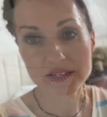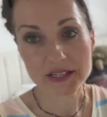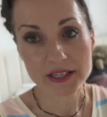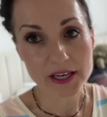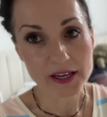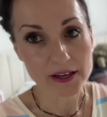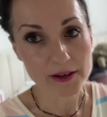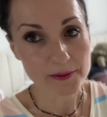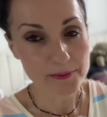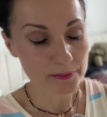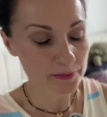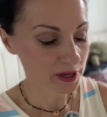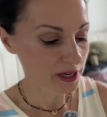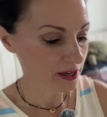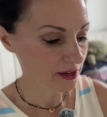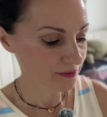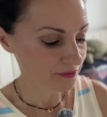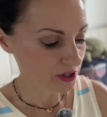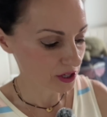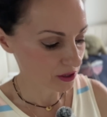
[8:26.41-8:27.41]
say make
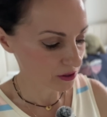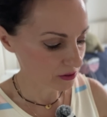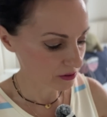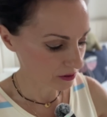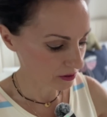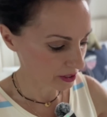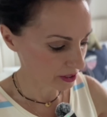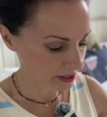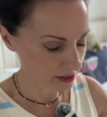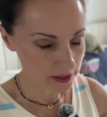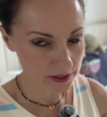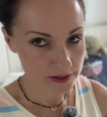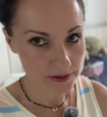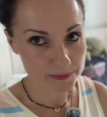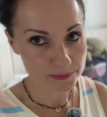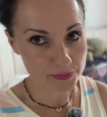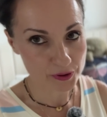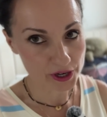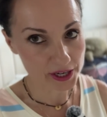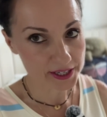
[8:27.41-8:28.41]
a video and
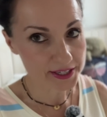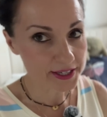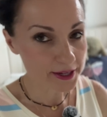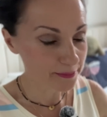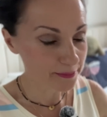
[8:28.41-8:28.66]
praise the